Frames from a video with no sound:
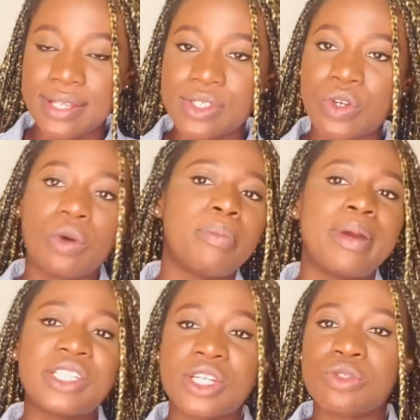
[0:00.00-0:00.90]
So
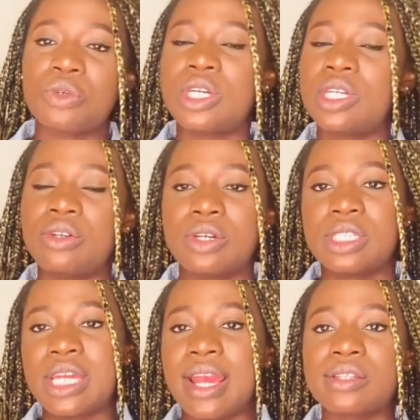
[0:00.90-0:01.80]
patients will either
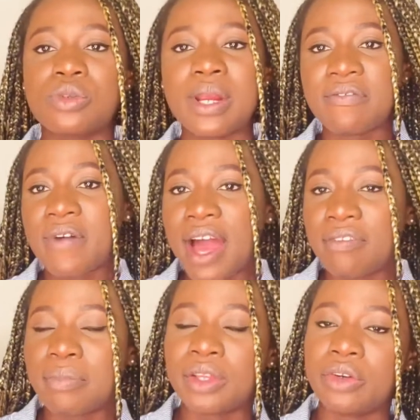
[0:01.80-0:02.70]
take 25
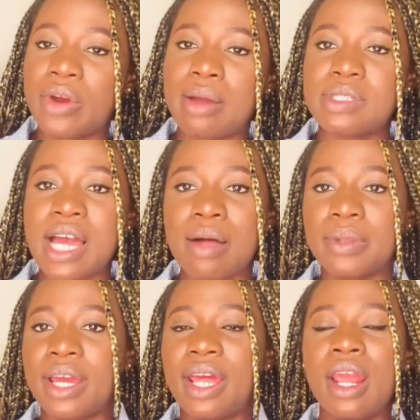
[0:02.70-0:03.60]
milligram
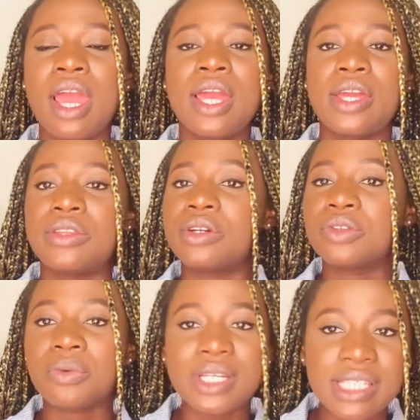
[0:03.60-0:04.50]
tablet either
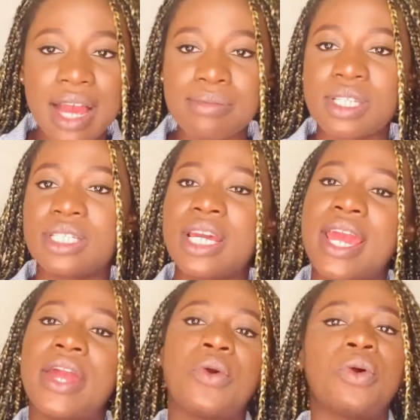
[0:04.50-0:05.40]
3 times a
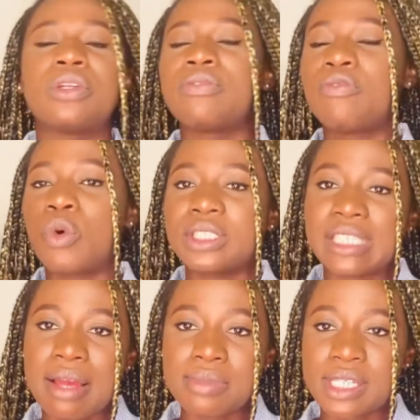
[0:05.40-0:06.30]
day or 4
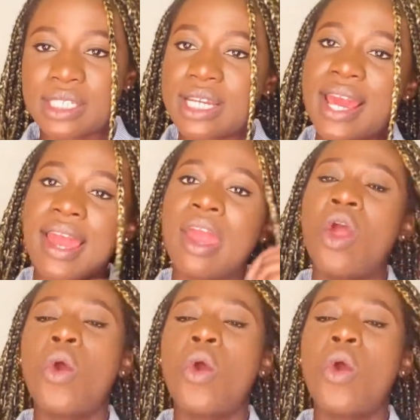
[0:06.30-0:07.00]
times a day,